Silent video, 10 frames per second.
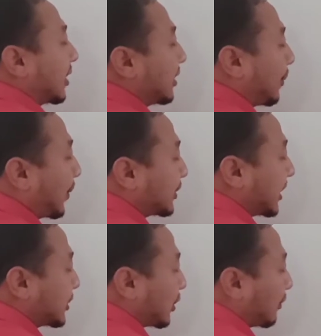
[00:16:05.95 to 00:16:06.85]
the
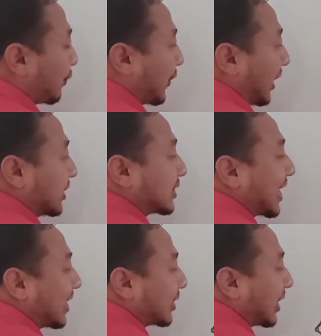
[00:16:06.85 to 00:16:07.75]
presence of the fins
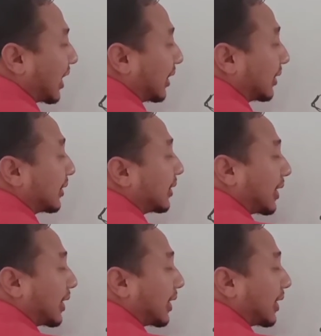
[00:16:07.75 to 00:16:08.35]
and the tail